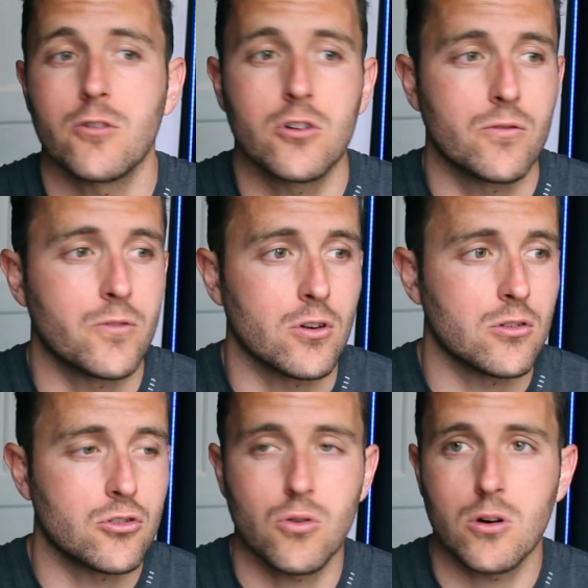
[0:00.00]
for
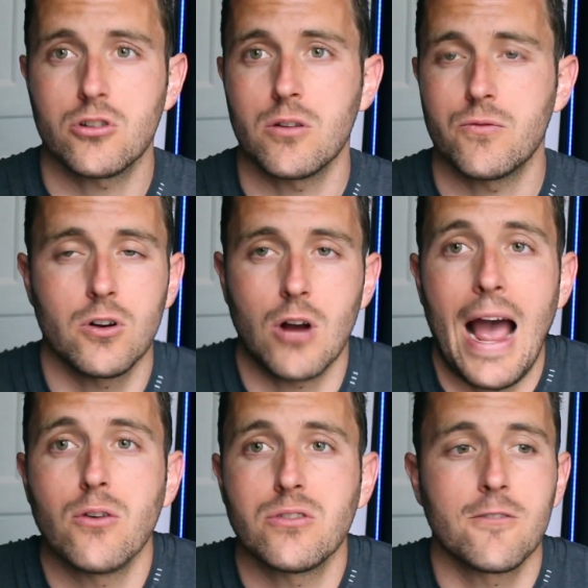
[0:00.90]
for short term for
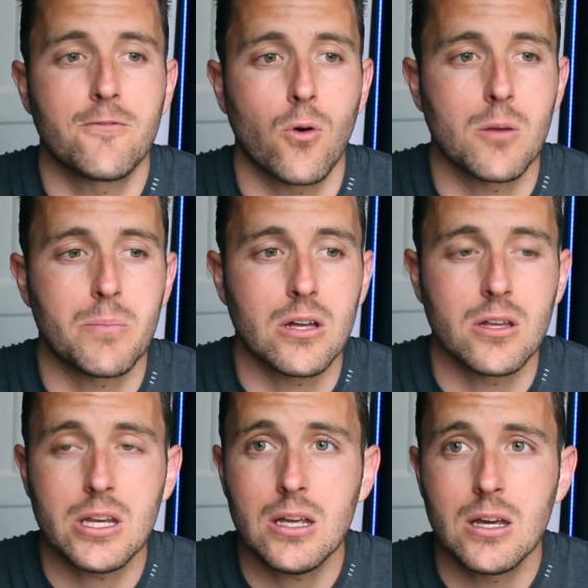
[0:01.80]
housing
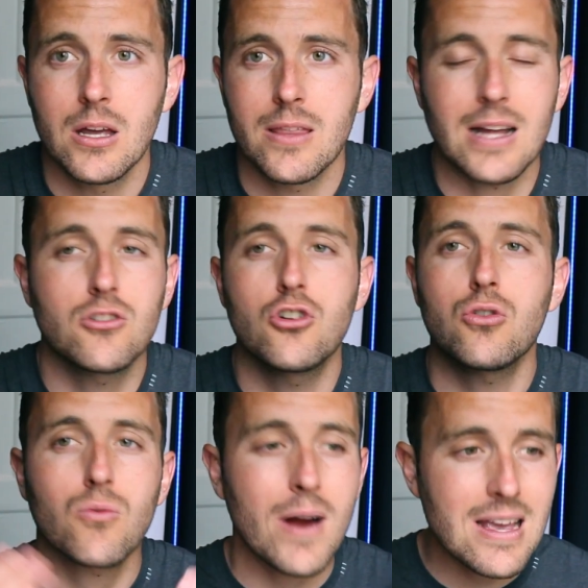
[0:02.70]
affordability. That's
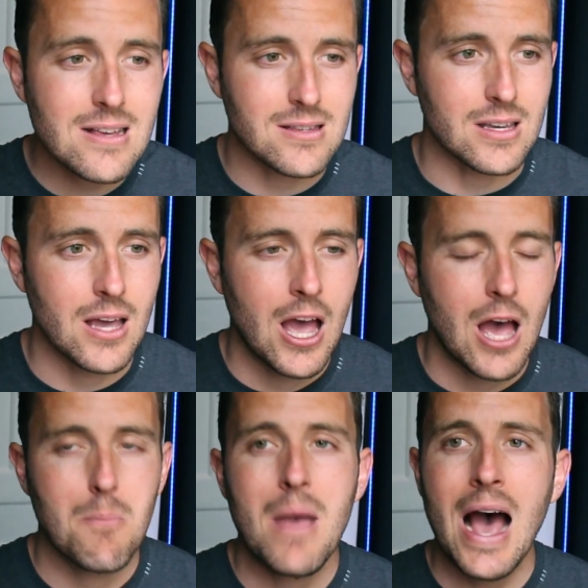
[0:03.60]
crazy.
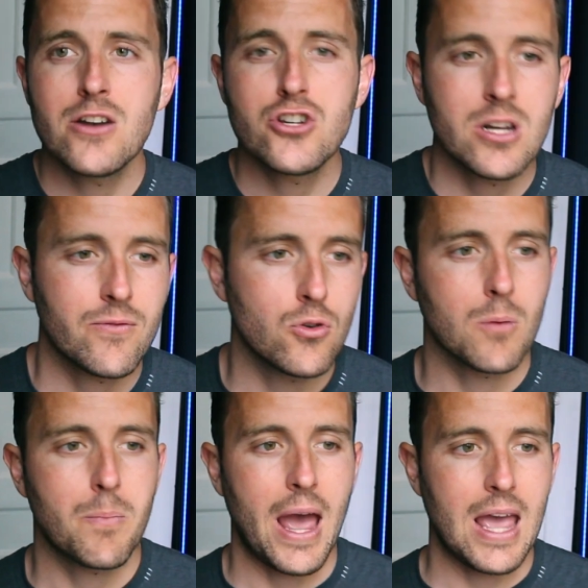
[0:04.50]
Imagine if you
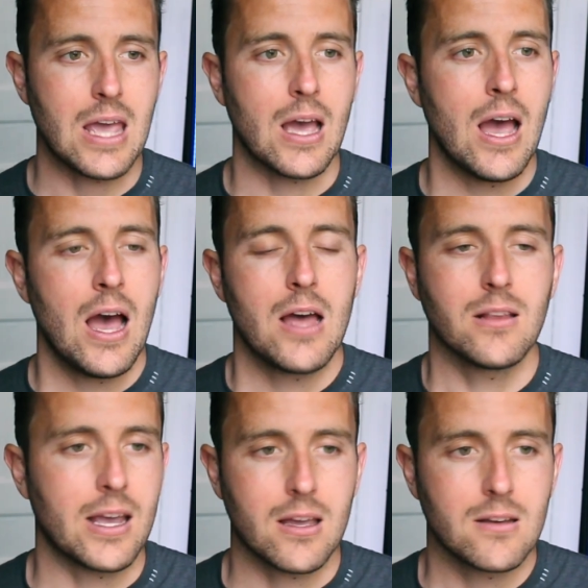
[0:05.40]
were paying
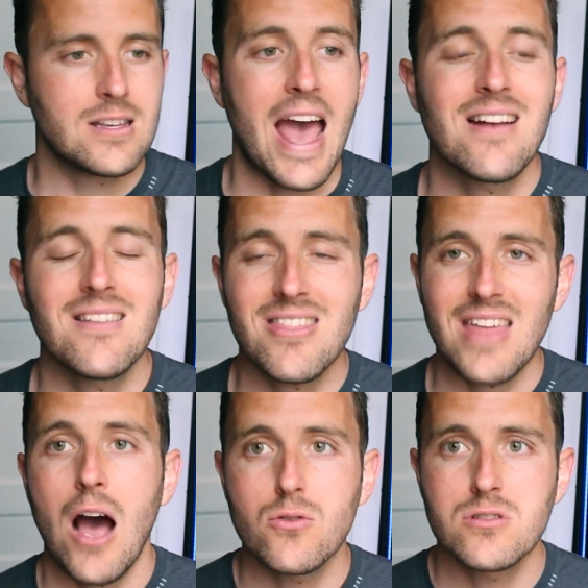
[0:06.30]
like
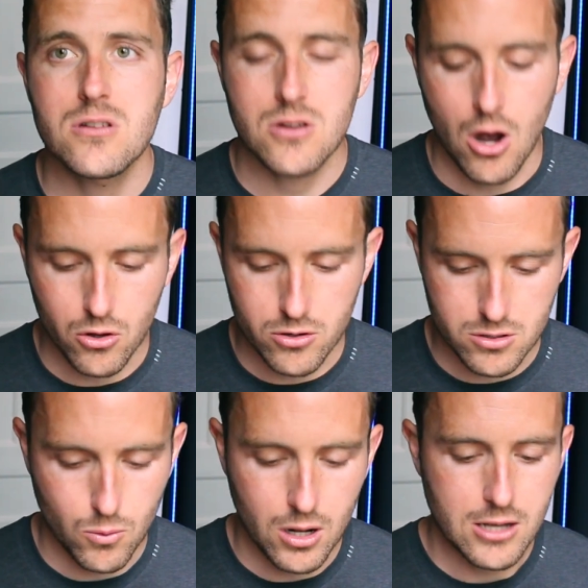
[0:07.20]

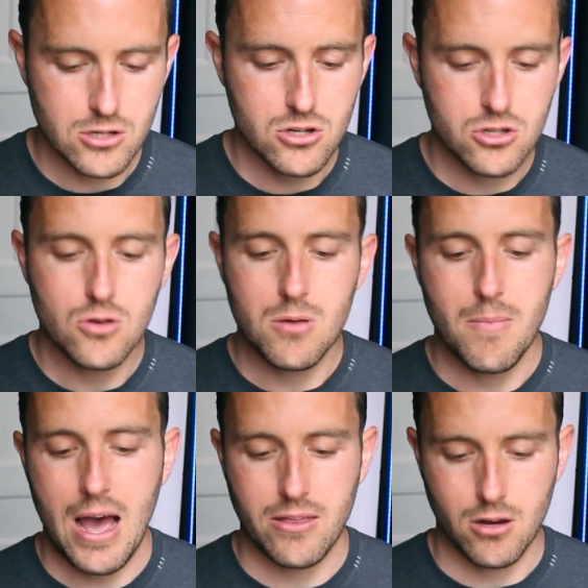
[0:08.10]
$10,000. Let's just do the
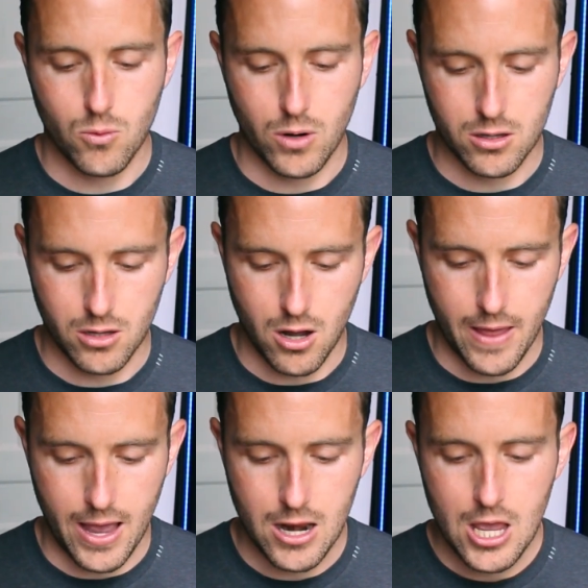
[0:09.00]
math here quickly on
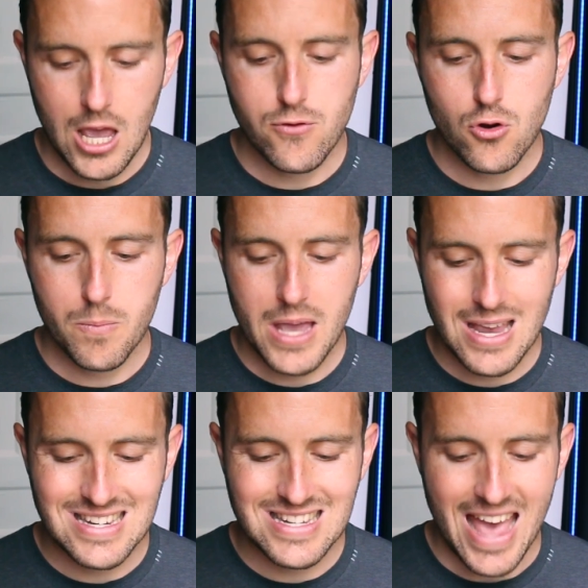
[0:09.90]
that. If you were
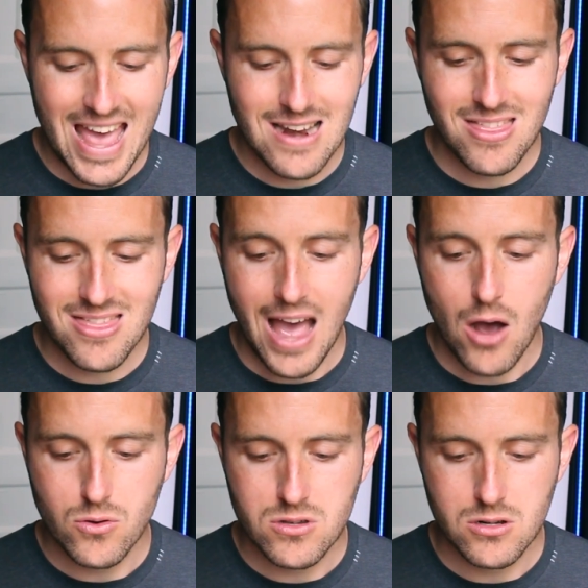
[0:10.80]
paying
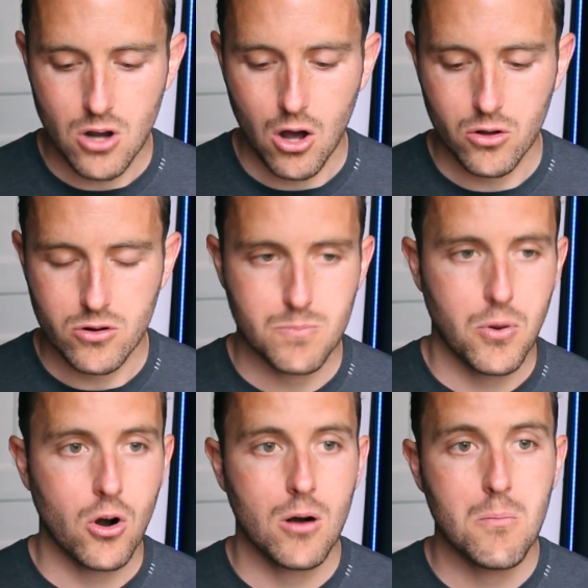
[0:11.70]
$10,000
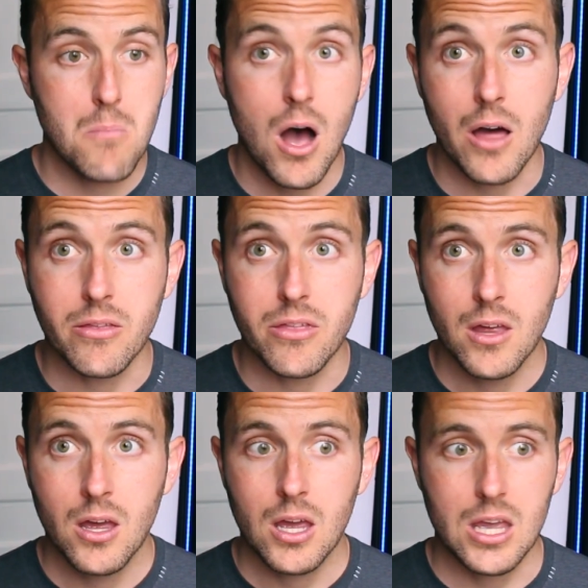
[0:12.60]
per month
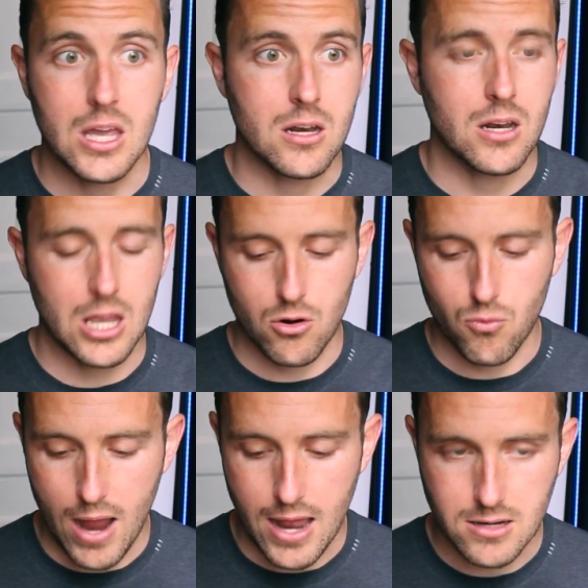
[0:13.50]
in, in
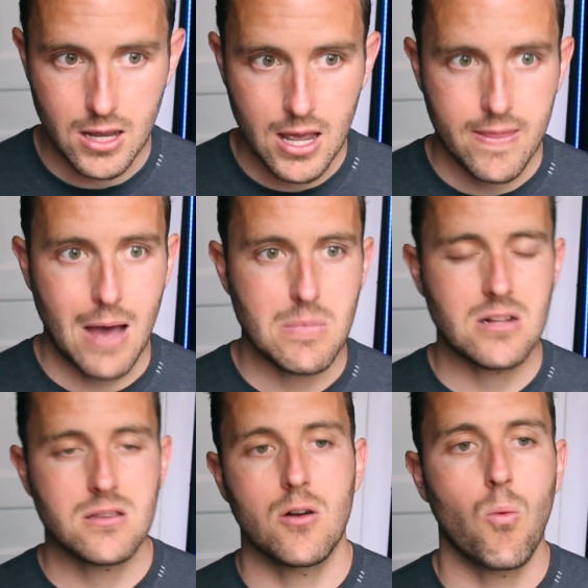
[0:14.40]
rent, that
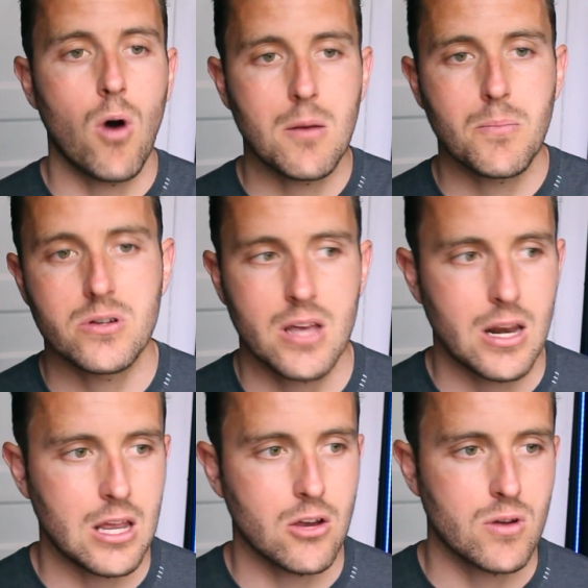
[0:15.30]
means that a
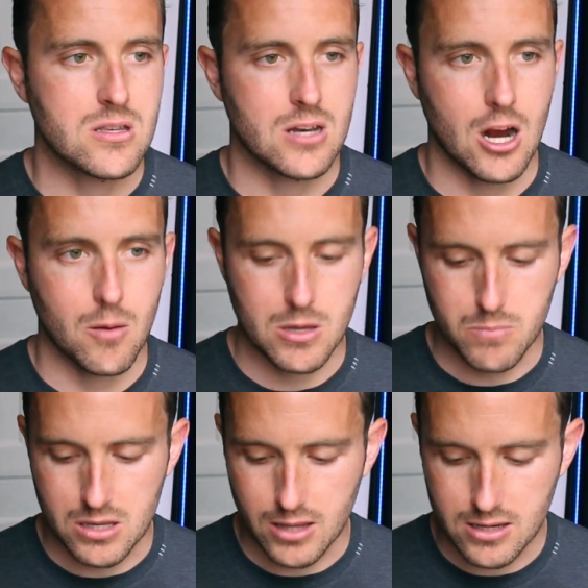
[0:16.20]
1% increase in
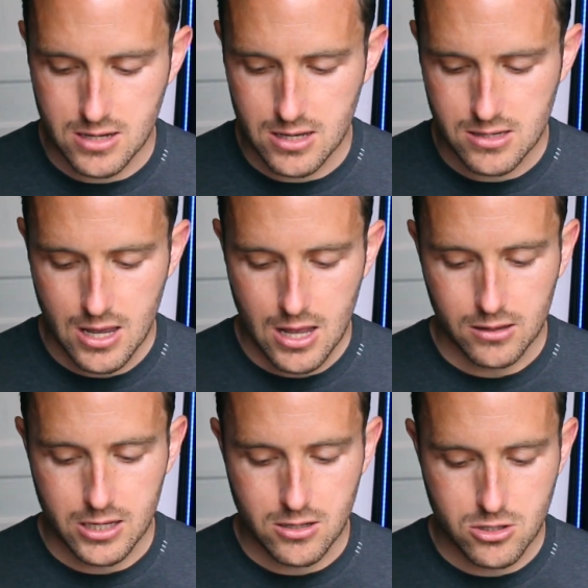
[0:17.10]
Airbnb listings
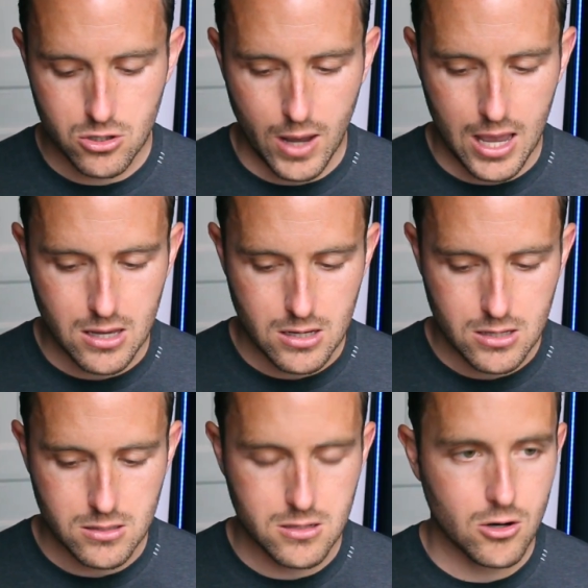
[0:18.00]
leads to a
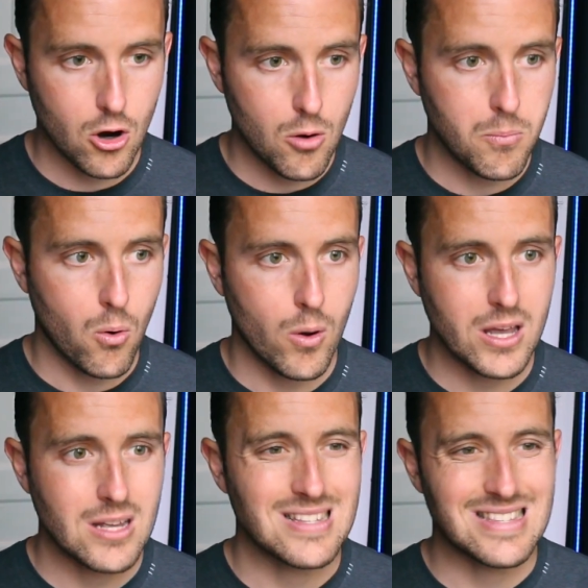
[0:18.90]

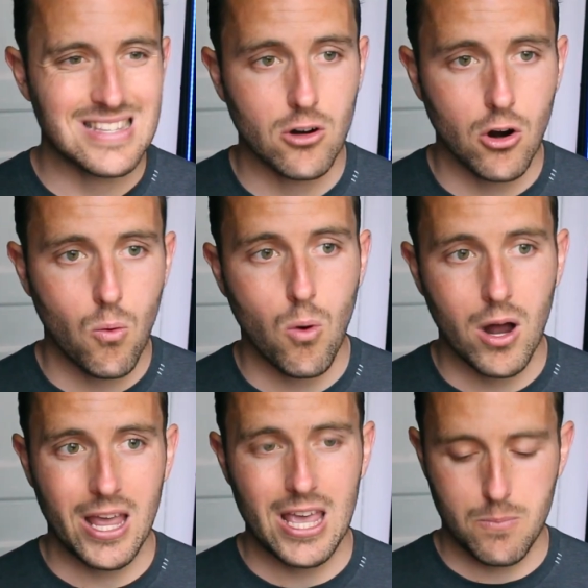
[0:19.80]

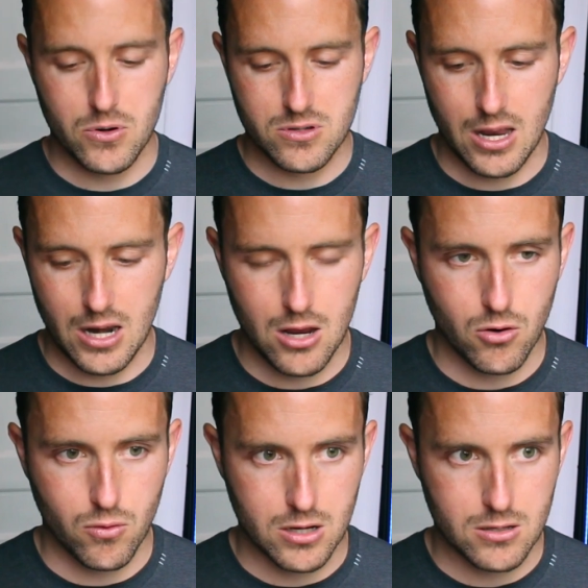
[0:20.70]
0.018%
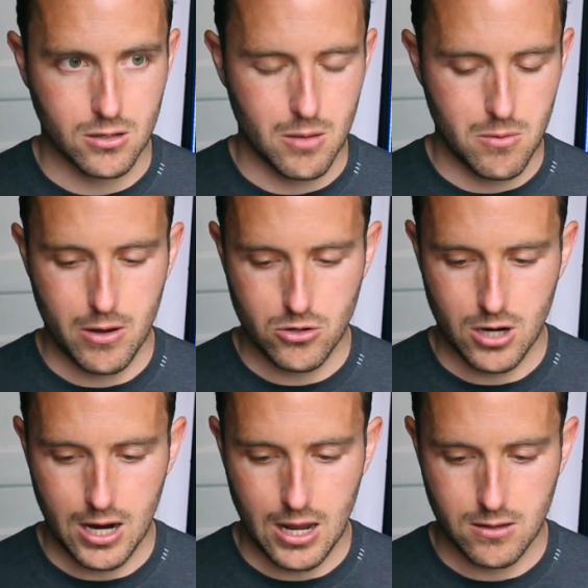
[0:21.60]
increase. So let me make
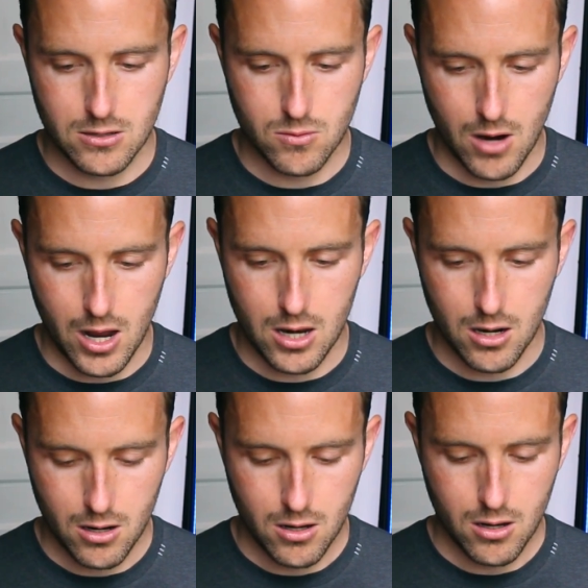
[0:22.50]
sure I get this right.